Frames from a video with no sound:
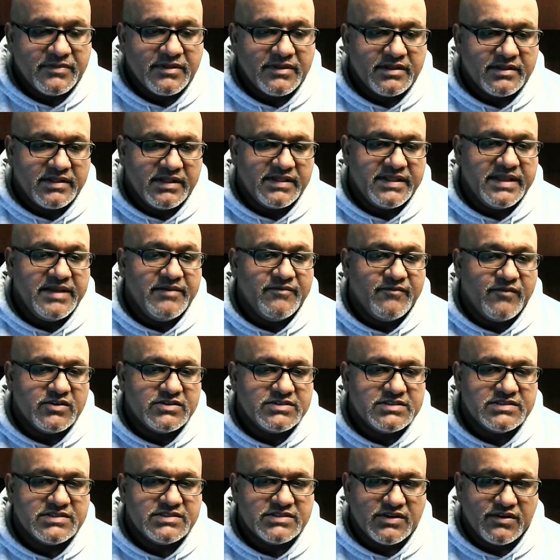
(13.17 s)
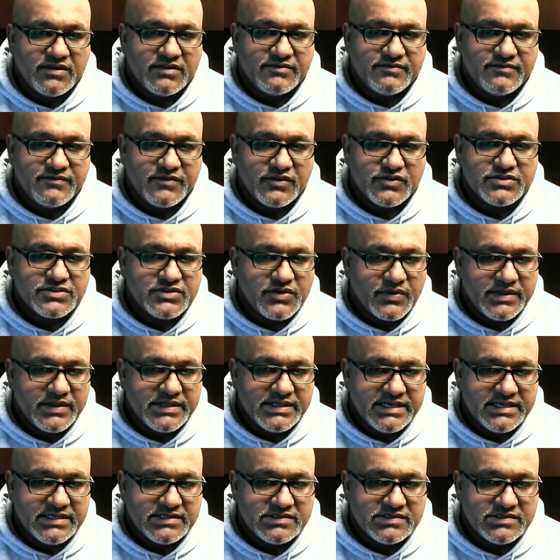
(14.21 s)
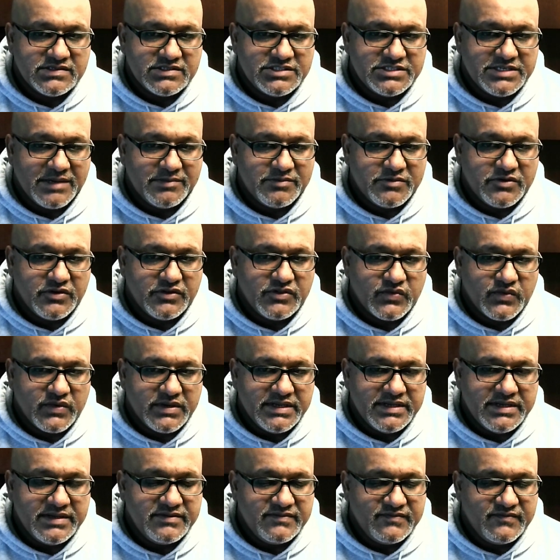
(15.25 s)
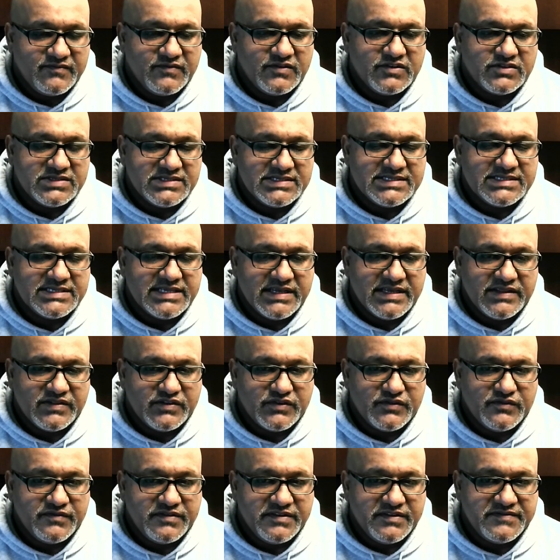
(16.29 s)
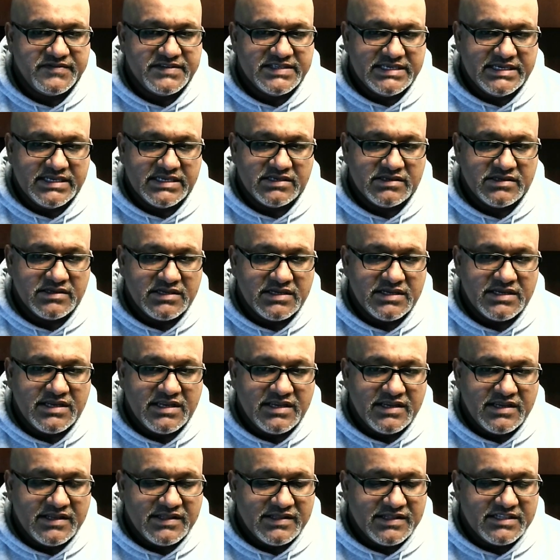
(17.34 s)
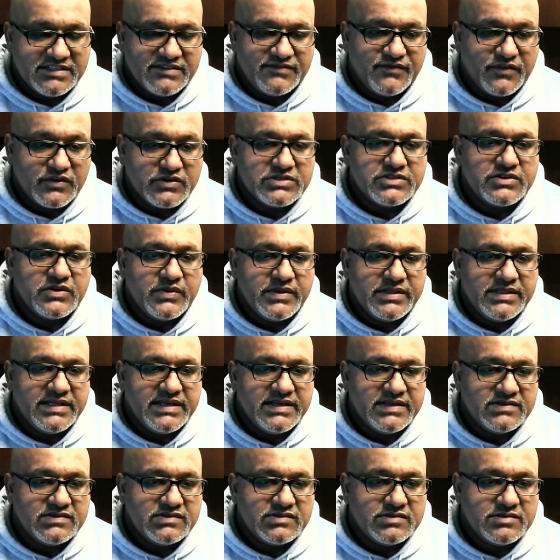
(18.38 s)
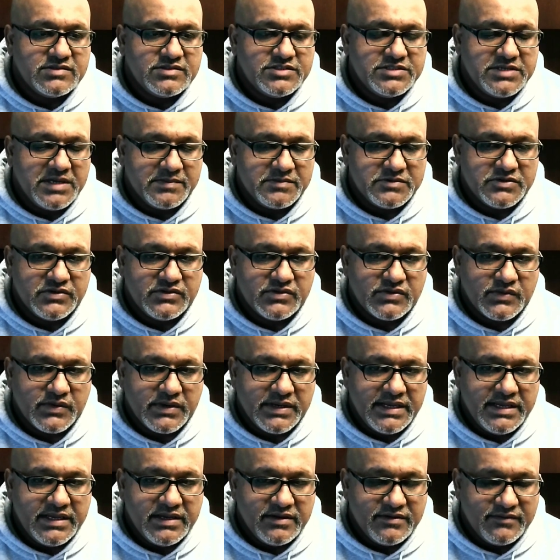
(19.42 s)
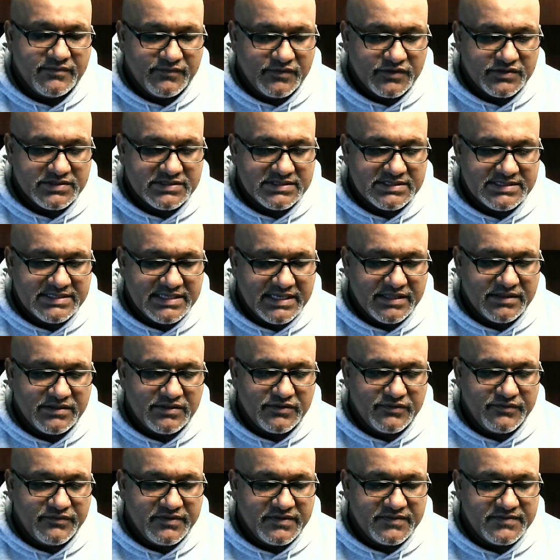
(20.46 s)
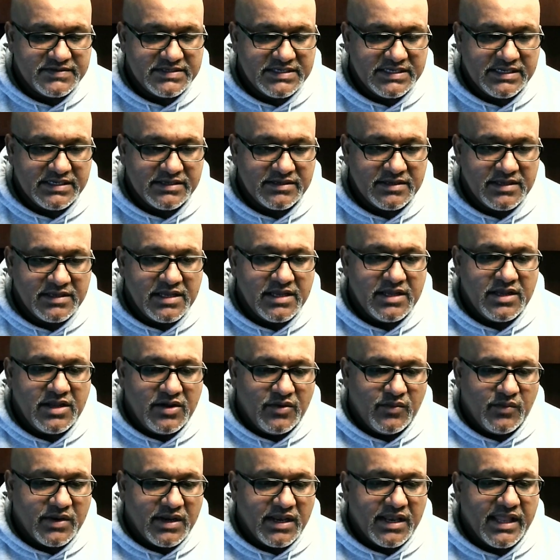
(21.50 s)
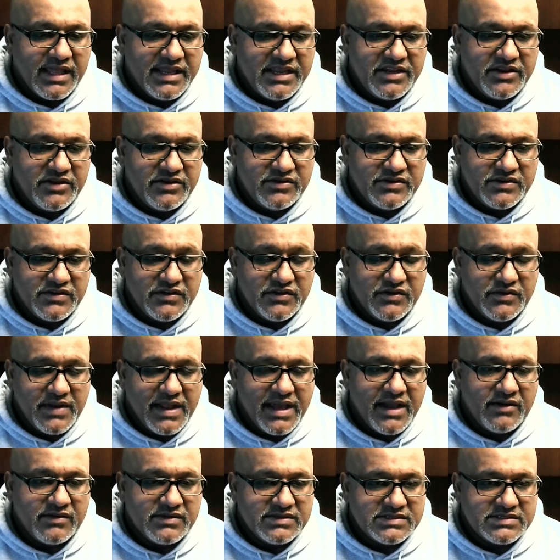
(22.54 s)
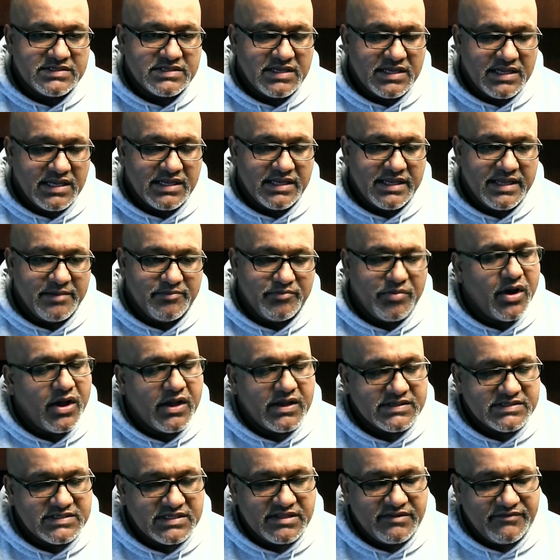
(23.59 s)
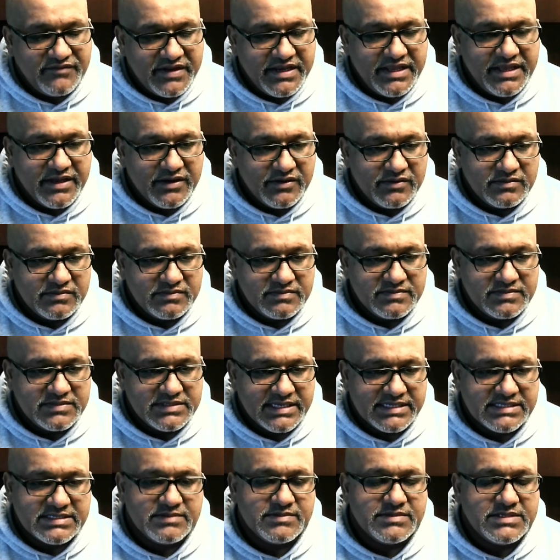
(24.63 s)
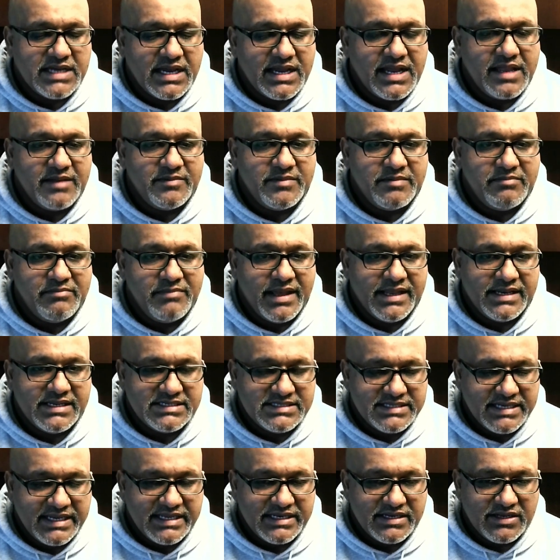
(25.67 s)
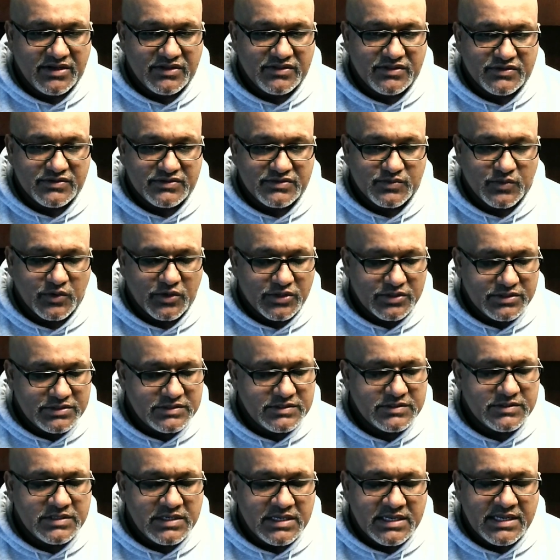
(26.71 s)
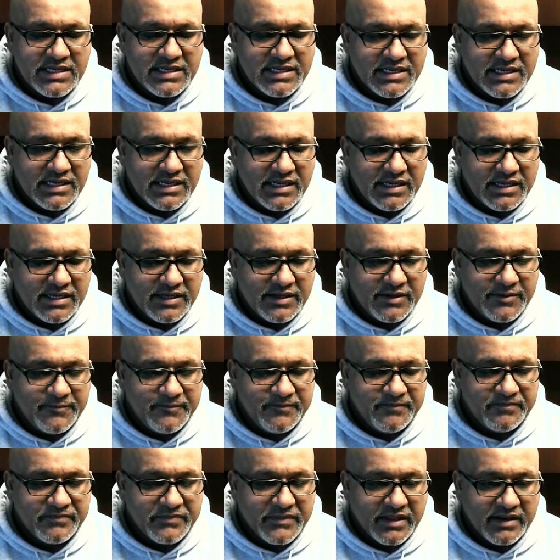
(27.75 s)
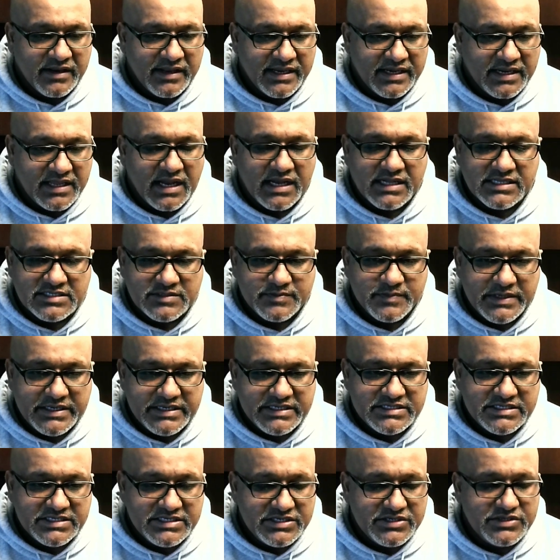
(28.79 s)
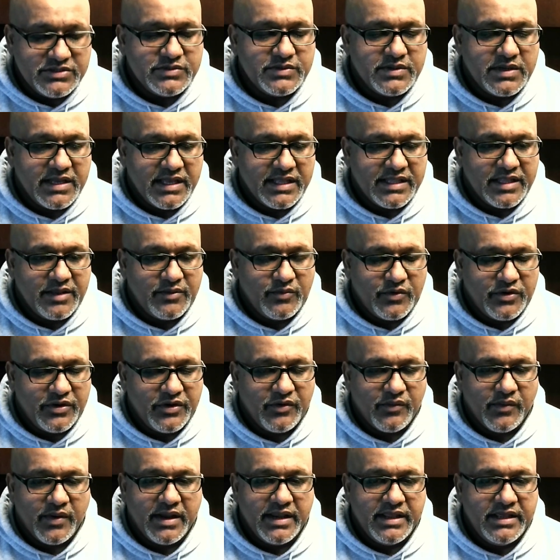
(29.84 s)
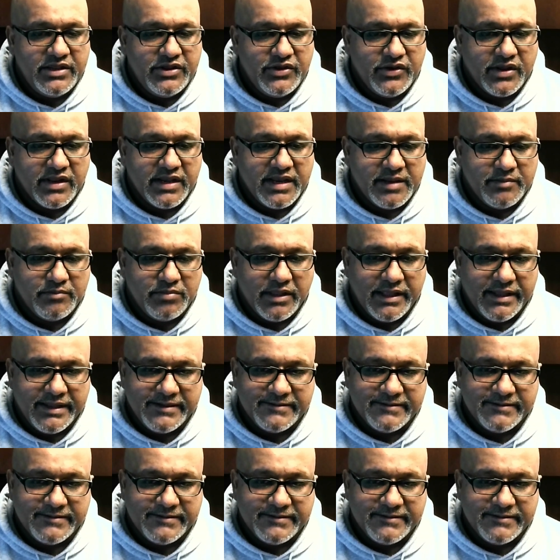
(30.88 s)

The theme verses are 1 Corinthians chapter 3, verses 10 through 15. That's 1 Corinthians chapter 3, verses 10 through 15. What I'd like you to do now is hit pause on the video, take some time and meditate on those words. Let God speak to you, and then when you're ready, you can hit play.